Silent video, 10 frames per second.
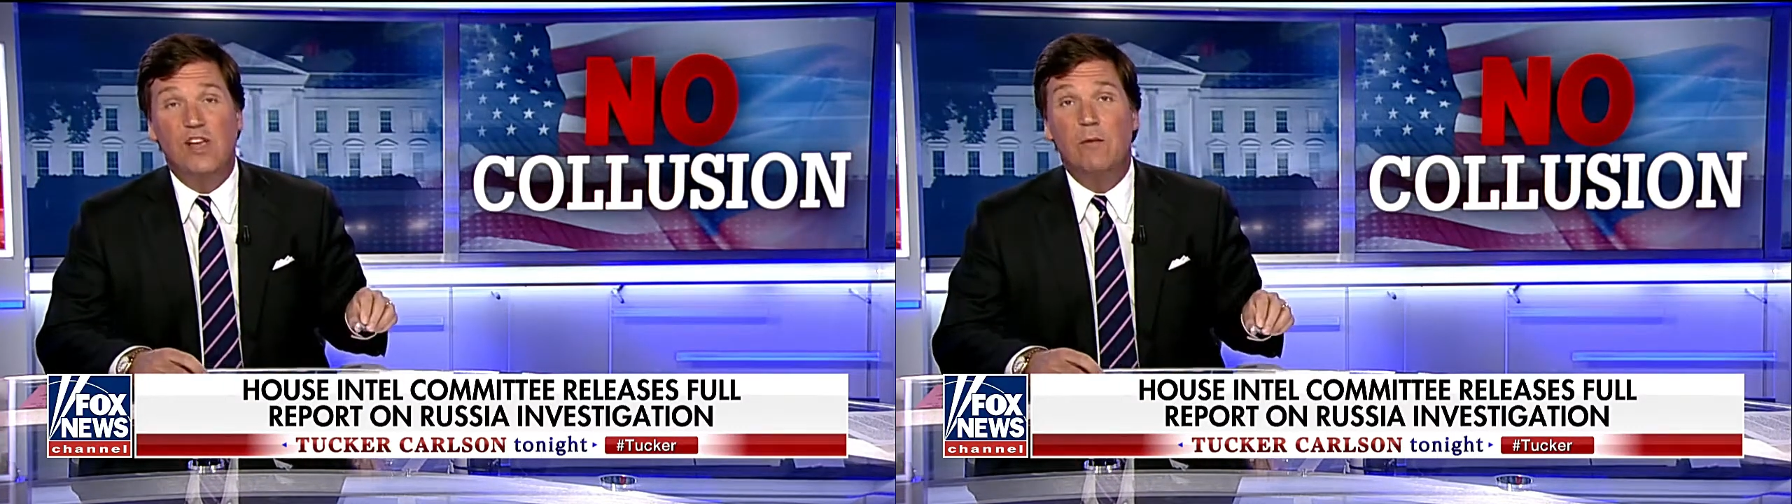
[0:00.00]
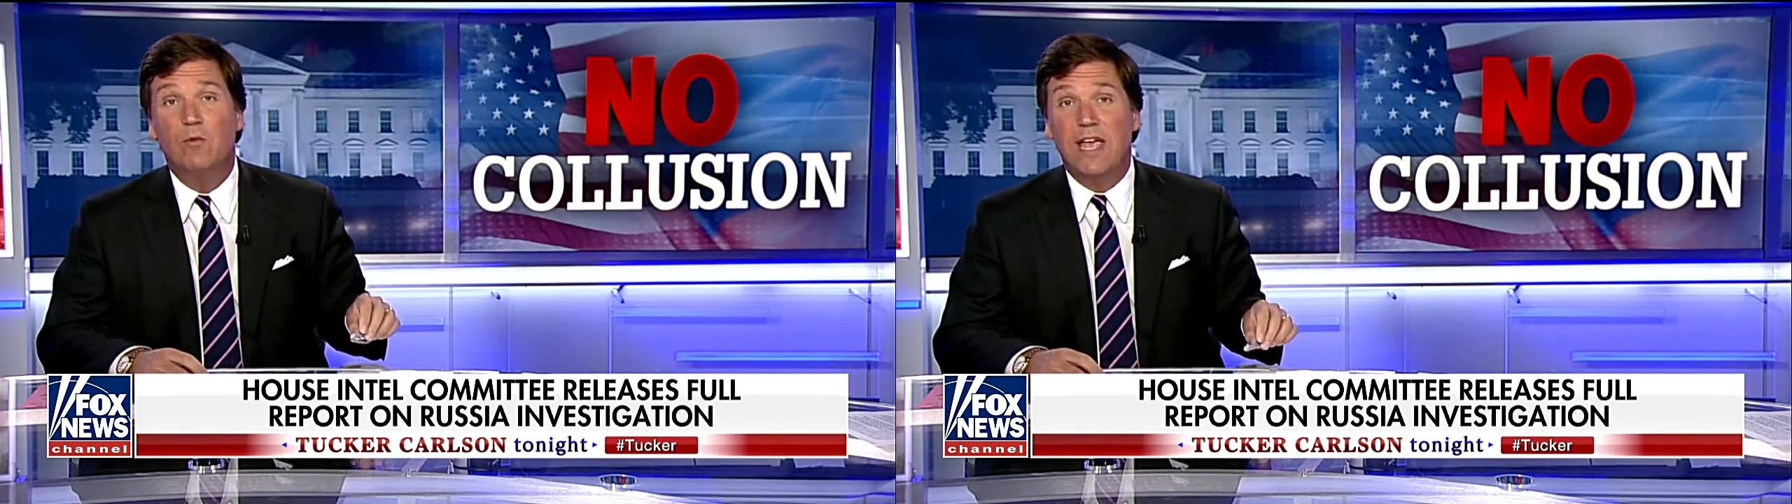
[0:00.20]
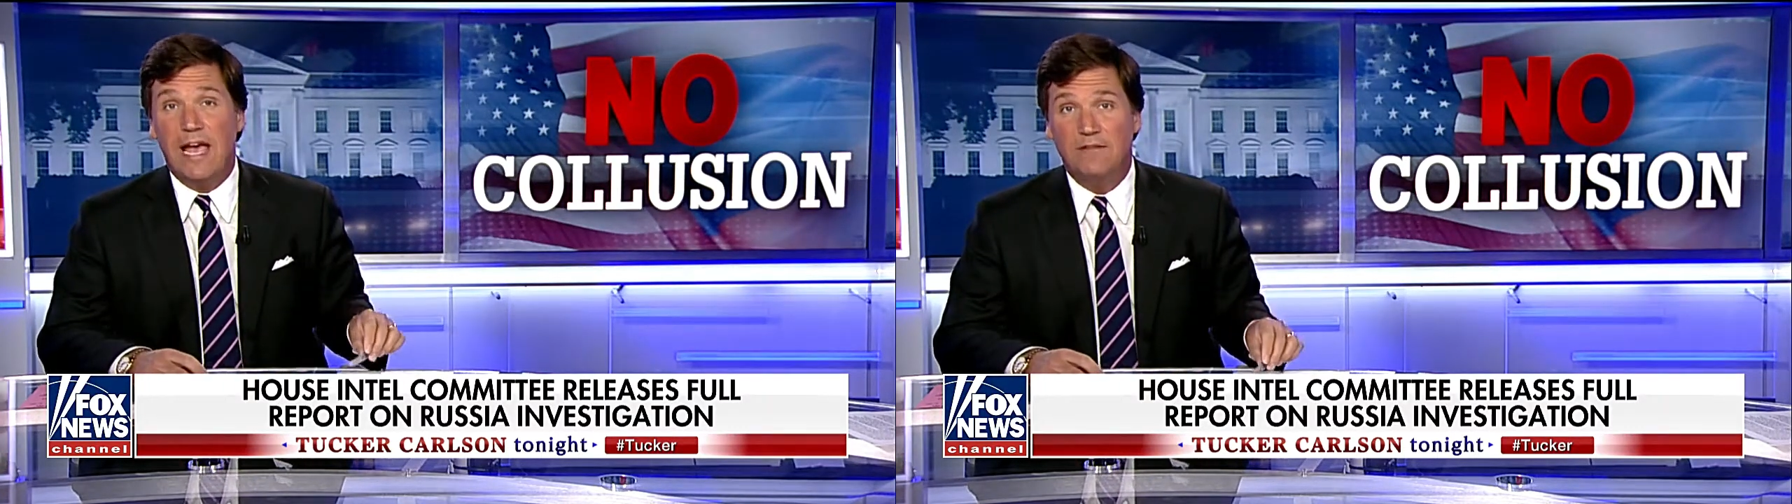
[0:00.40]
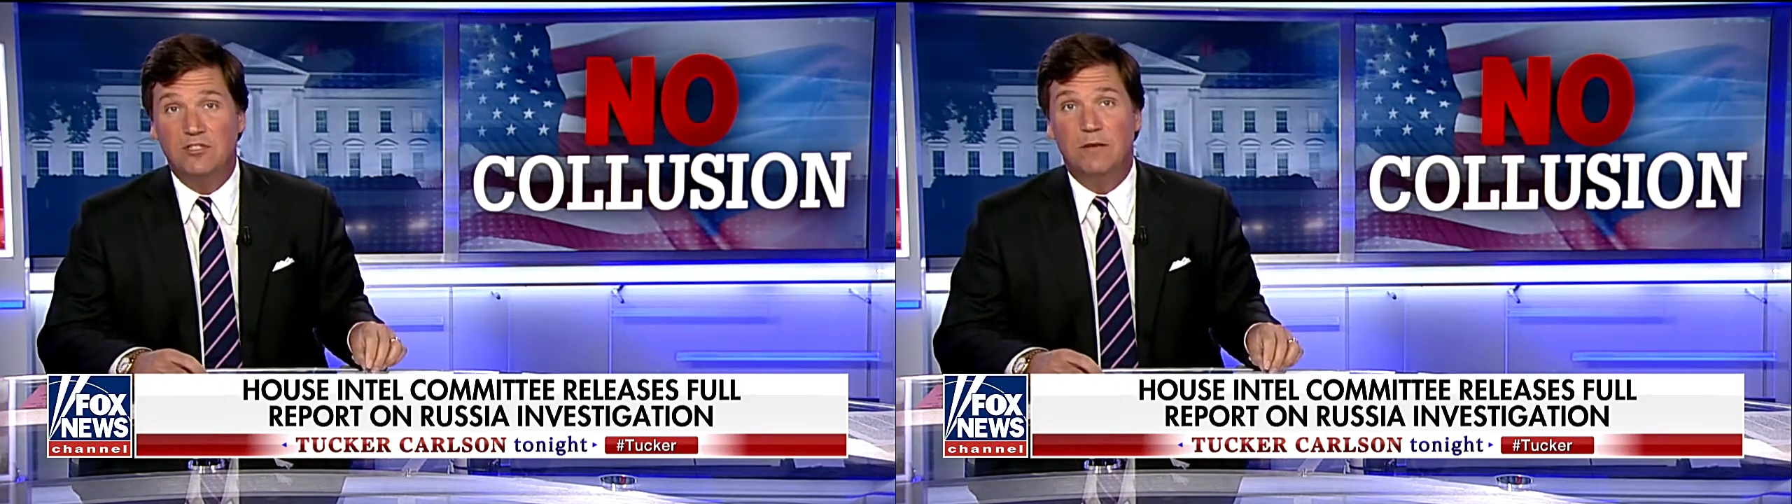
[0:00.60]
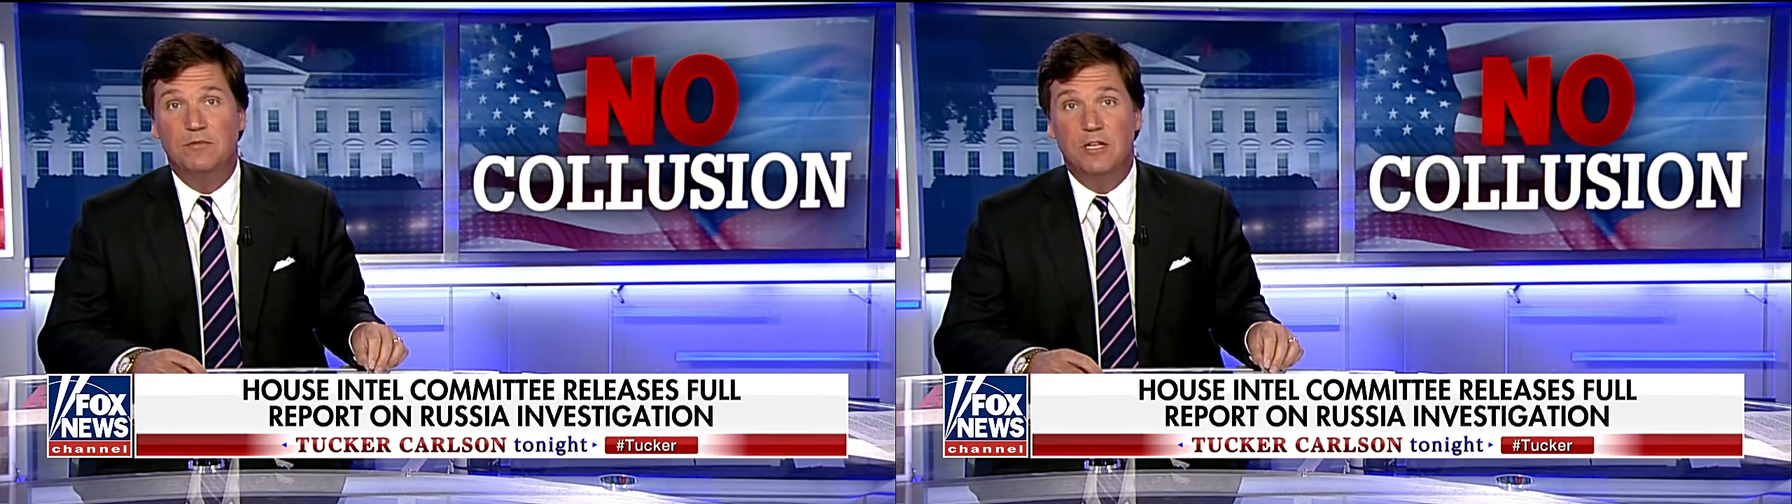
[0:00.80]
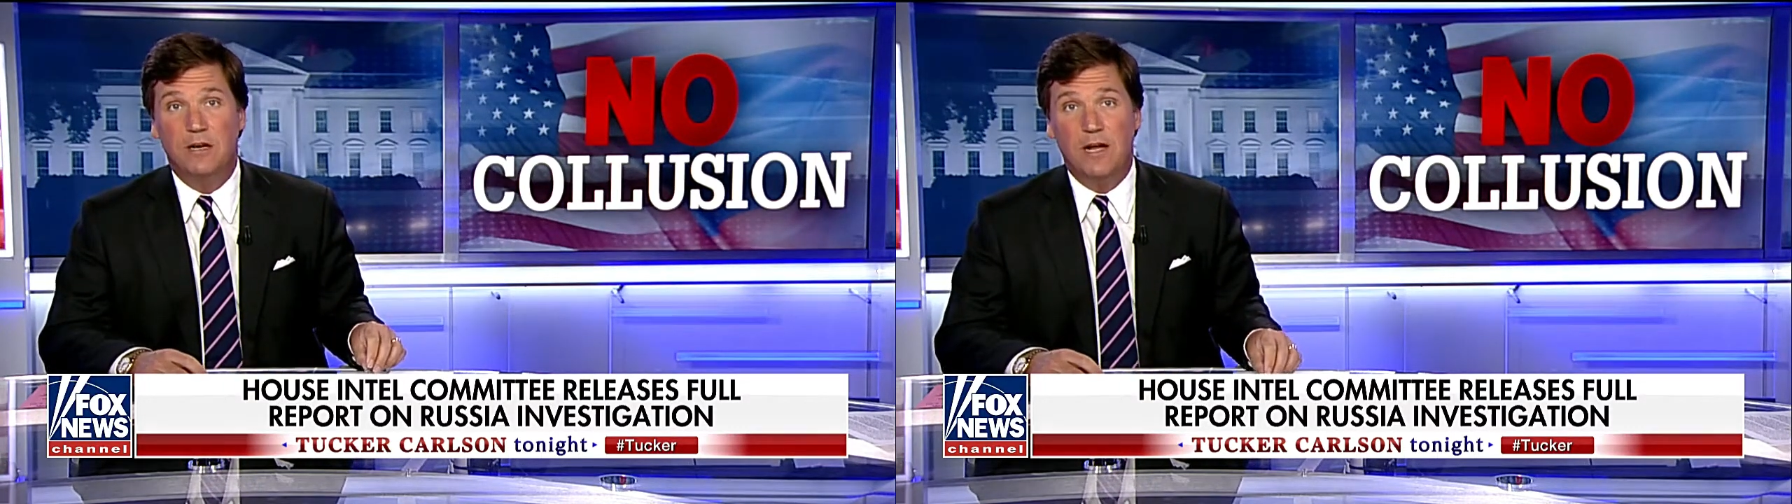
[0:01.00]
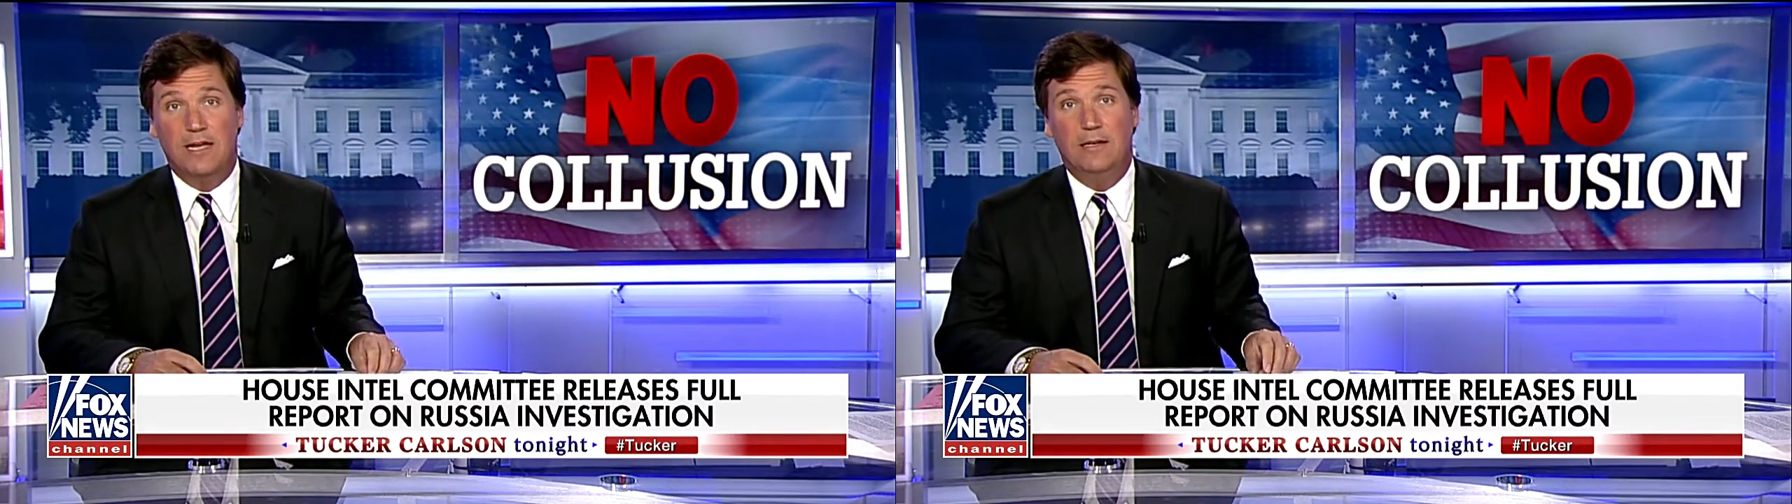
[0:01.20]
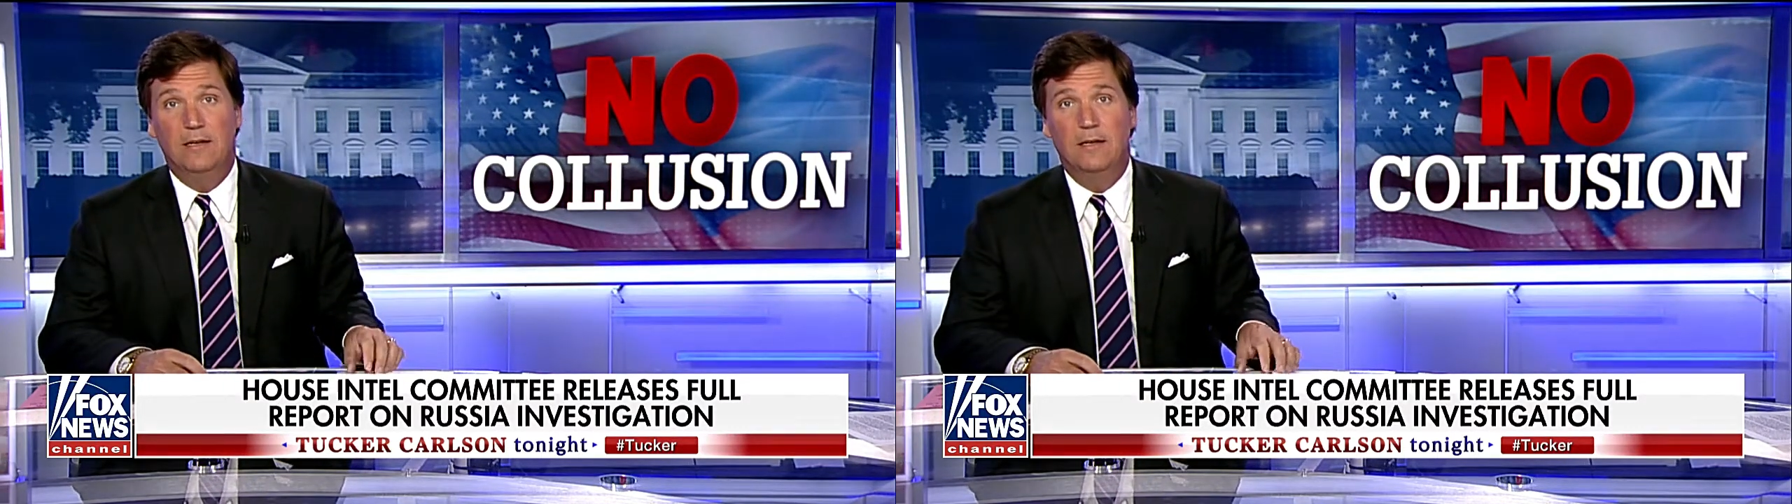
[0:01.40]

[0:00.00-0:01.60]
and we have some tonight.